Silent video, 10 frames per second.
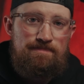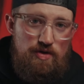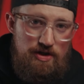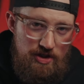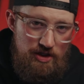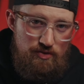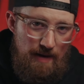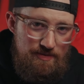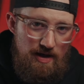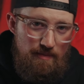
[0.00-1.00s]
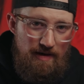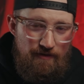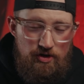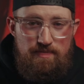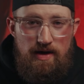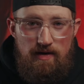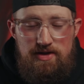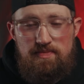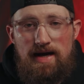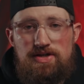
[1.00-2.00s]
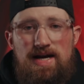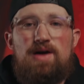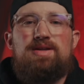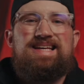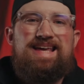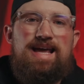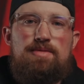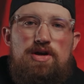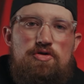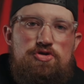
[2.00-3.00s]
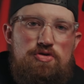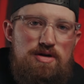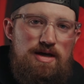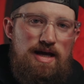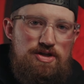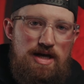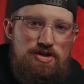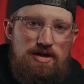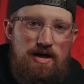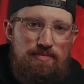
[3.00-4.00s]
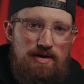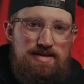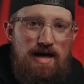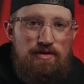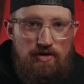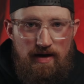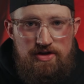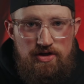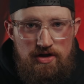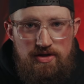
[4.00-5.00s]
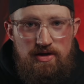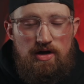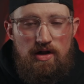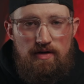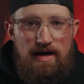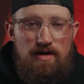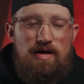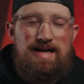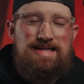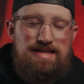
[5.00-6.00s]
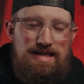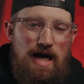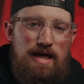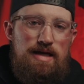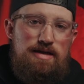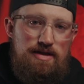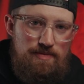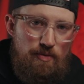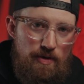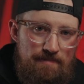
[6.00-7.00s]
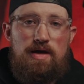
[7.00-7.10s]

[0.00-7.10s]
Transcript: So I just wrapped up my first PRS match out at the Cameo Shooting and Education Complex out in Grand Junction, Colorado, and it did not disappoint.